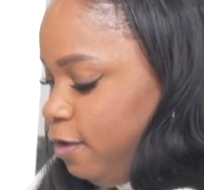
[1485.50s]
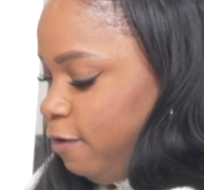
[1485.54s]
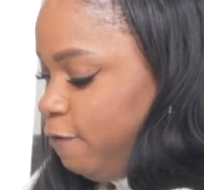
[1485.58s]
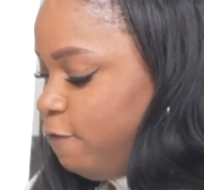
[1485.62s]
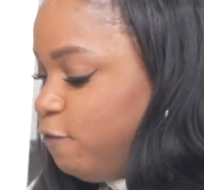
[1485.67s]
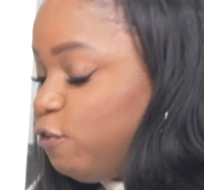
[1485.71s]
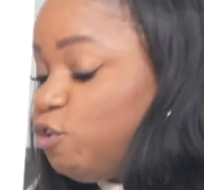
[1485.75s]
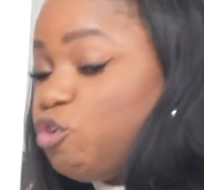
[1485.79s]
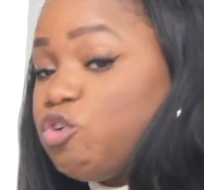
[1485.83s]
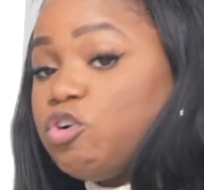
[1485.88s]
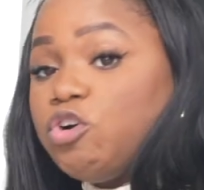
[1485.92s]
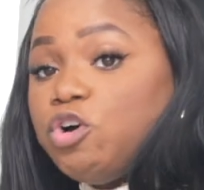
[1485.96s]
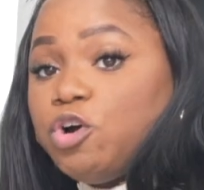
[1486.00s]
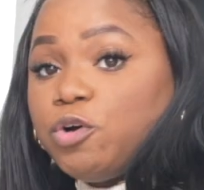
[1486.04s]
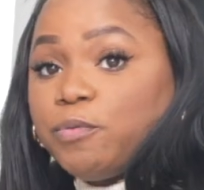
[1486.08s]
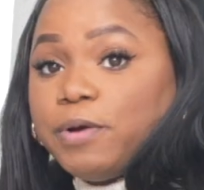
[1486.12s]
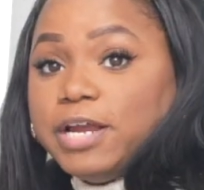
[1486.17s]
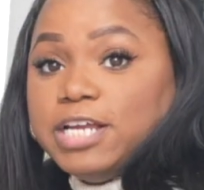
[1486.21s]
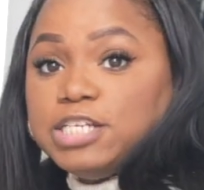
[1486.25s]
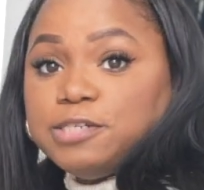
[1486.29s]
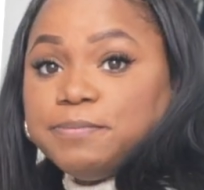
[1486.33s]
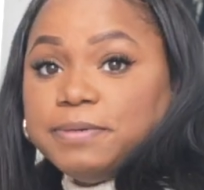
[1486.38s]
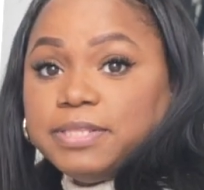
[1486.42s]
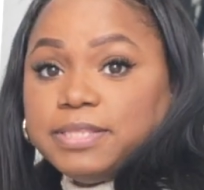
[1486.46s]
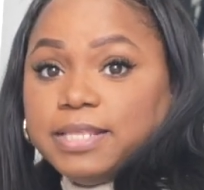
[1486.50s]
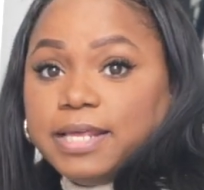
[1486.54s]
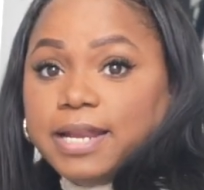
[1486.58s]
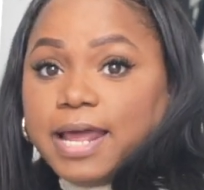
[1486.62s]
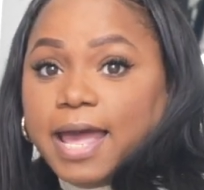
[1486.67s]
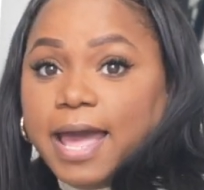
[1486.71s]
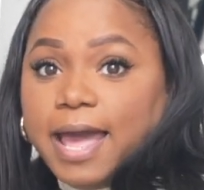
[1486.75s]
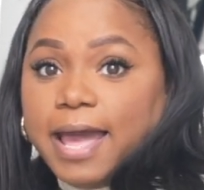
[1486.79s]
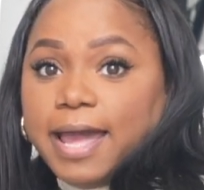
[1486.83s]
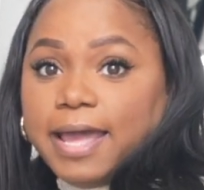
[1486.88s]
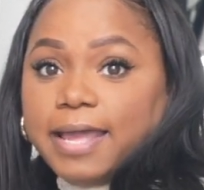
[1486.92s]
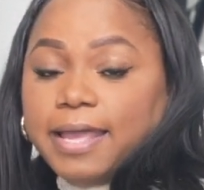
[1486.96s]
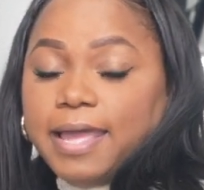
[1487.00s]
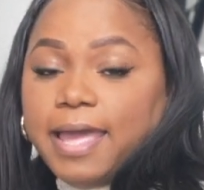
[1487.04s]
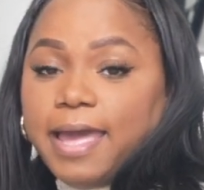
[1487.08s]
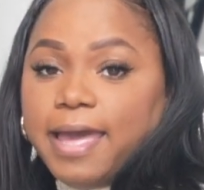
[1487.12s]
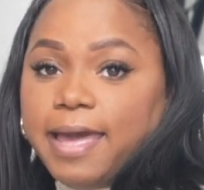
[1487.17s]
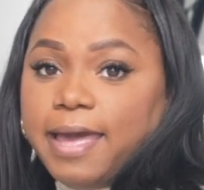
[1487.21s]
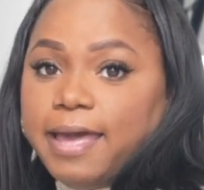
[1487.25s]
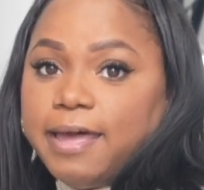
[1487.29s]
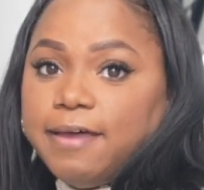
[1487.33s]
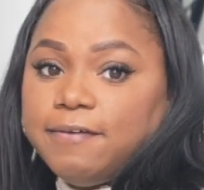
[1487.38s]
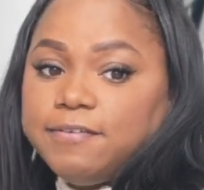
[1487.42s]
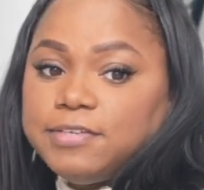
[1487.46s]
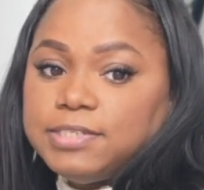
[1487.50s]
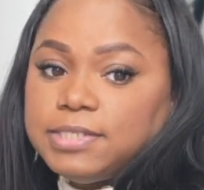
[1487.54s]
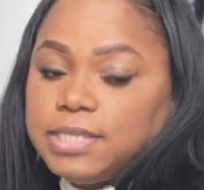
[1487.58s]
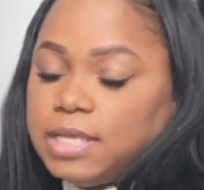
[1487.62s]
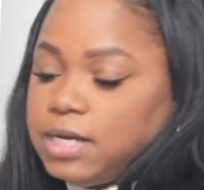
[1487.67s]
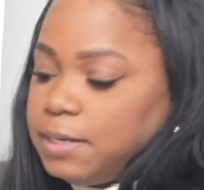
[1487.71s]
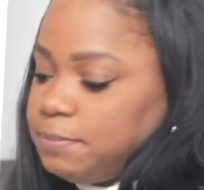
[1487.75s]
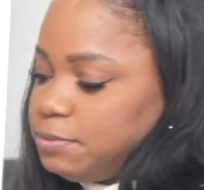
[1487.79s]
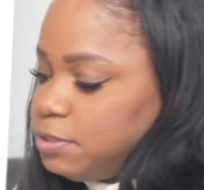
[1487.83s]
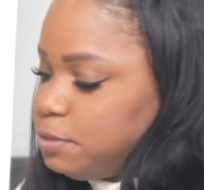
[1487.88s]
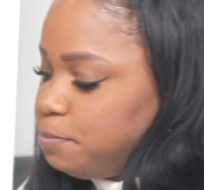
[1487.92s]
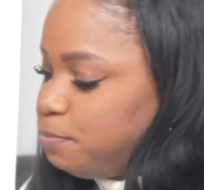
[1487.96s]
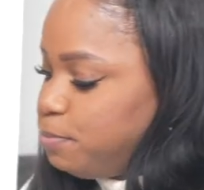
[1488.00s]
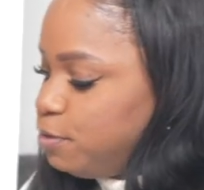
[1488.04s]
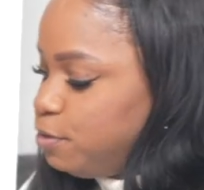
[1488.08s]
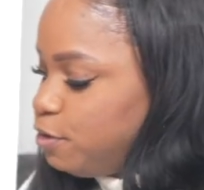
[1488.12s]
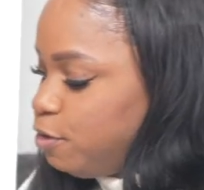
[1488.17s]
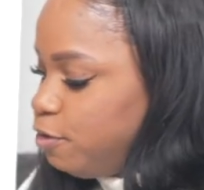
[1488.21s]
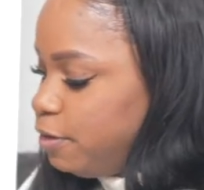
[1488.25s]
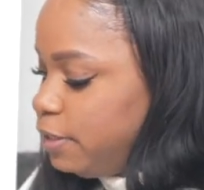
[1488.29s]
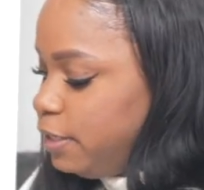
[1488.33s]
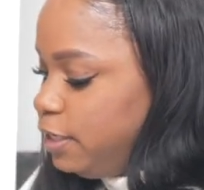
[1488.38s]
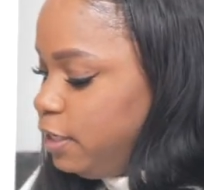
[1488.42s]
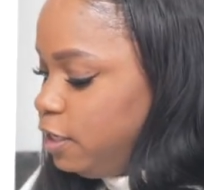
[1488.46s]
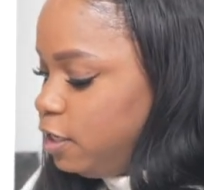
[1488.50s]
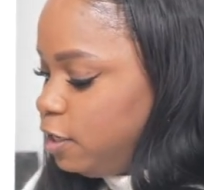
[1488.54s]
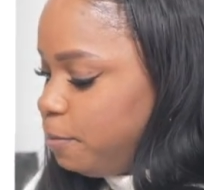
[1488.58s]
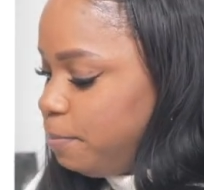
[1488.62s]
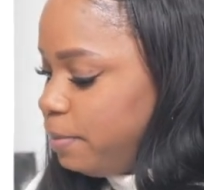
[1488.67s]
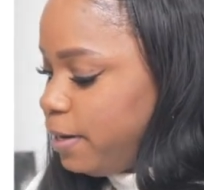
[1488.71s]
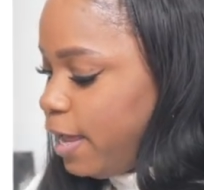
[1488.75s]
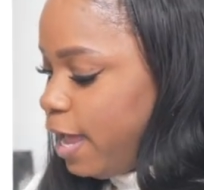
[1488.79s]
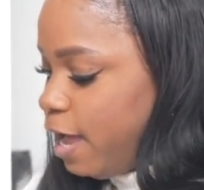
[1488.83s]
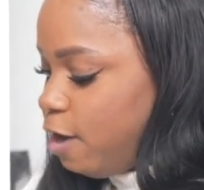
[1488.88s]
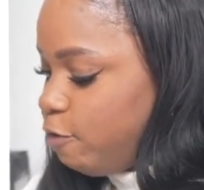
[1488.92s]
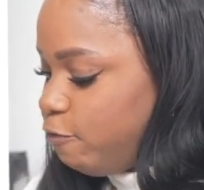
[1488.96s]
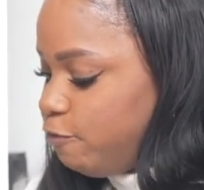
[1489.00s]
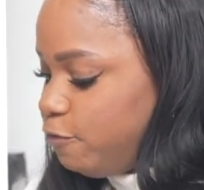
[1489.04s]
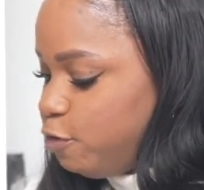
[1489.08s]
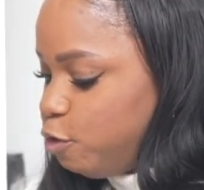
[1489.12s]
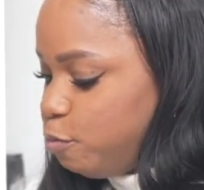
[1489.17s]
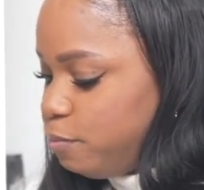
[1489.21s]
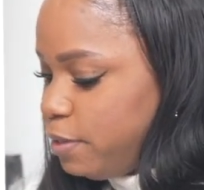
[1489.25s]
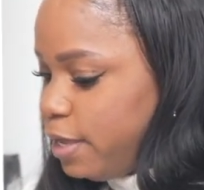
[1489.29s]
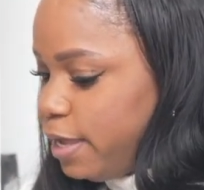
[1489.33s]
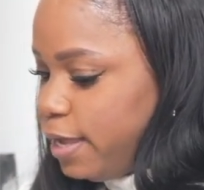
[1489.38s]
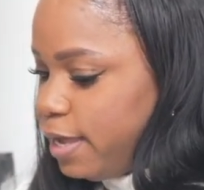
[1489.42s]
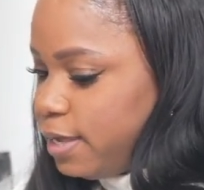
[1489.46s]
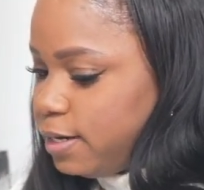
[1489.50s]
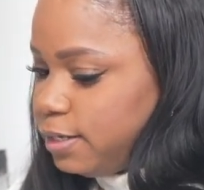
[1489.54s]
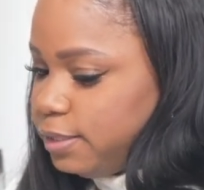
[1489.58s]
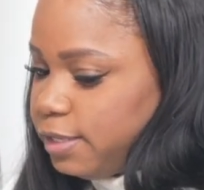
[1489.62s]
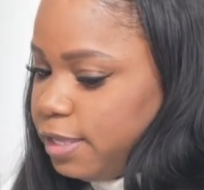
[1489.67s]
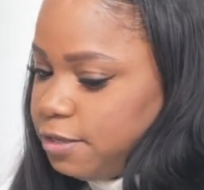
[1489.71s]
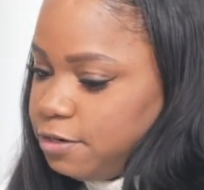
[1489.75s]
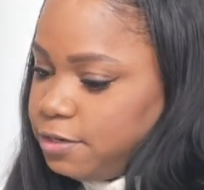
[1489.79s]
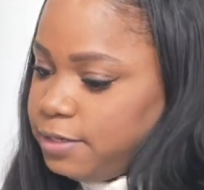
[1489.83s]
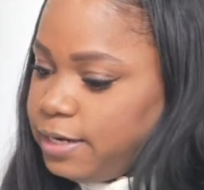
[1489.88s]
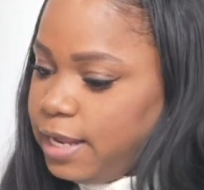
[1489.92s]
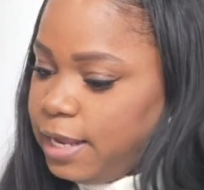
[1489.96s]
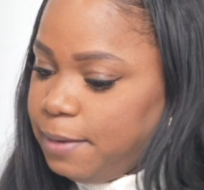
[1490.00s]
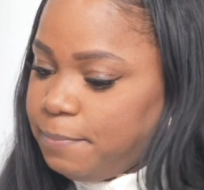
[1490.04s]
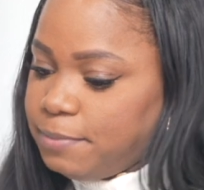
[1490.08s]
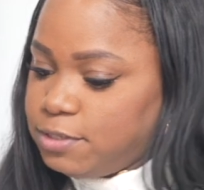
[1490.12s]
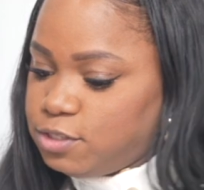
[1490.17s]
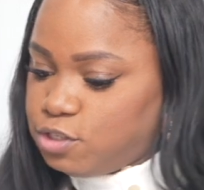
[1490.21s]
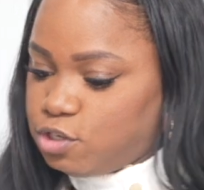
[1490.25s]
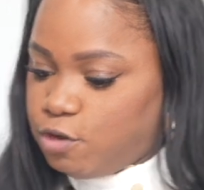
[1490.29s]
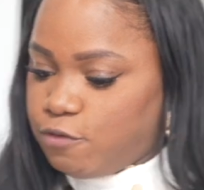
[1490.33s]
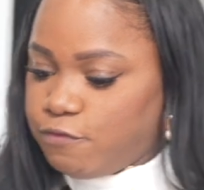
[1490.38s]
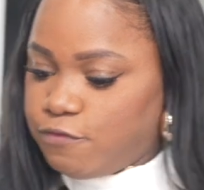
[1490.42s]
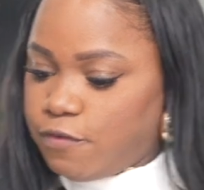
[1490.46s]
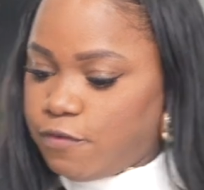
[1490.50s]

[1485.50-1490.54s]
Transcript: floral arrangement that I have set up to put on here, but I'll film that at a later date. But so